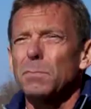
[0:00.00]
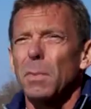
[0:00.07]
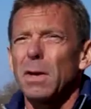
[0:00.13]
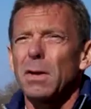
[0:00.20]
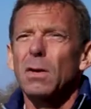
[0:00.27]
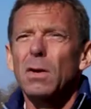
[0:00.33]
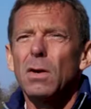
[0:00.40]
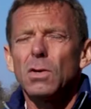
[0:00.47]
but
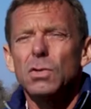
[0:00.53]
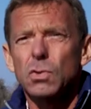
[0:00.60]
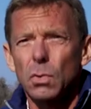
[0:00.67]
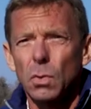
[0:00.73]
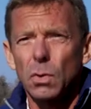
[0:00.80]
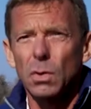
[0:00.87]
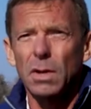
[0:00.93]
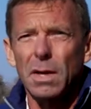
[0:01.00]

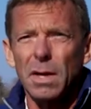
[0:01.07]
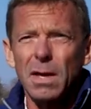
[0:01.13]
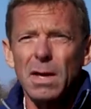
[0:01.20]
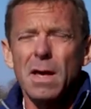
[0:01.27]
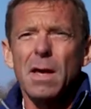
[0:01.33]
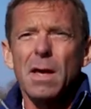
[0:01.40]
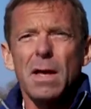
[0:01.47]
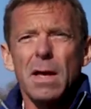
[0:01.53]
truly
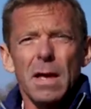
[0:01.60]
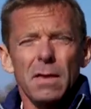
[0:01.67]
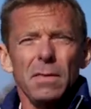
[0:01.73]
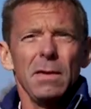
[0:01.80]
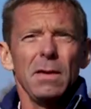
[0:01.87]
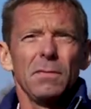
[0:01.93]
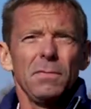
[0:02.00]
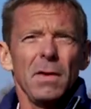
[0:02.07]
in
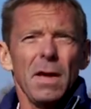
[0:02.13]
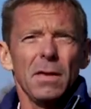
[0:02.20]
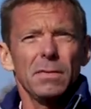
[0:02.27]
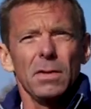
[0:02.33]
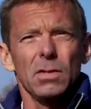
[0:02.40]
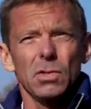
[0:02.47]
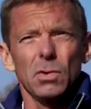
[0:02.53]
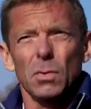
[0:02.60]
the event
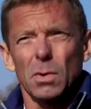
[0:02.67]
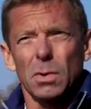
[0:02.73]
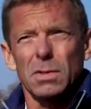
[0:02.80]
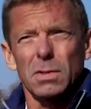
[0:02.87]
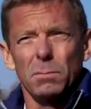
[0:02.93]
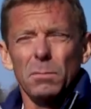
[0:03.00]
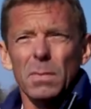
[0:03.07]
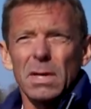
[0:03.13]
that you were
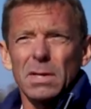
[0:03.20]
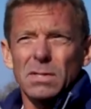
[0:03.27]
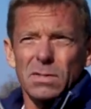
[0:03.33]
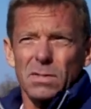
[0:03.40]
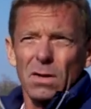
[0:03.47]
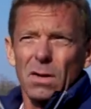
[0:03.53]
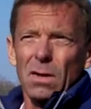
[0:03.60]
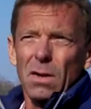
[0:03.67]
to
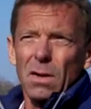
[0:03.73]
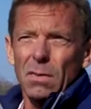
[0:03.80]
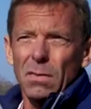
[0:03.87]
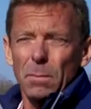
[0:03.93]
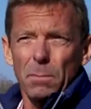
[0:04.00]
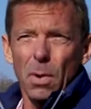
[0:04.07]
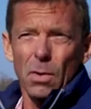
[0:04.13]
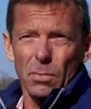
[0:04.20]
miss
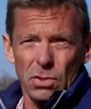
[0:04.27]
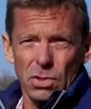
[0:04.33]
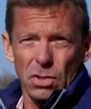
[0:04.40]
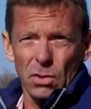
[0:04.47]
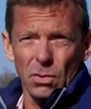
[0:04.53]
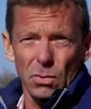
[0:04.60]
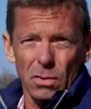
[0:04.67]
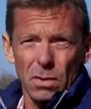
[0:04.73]
the boat
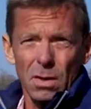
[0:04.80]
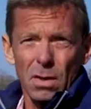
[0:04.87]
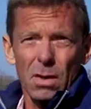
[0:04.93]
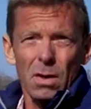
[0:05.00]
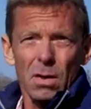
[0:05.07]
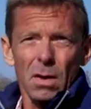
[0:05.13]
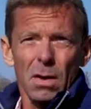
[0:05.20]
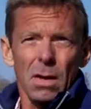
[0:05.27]
chute,
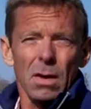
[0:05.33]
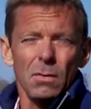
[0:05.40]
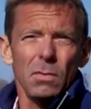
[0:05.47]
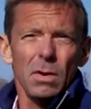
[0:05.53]
it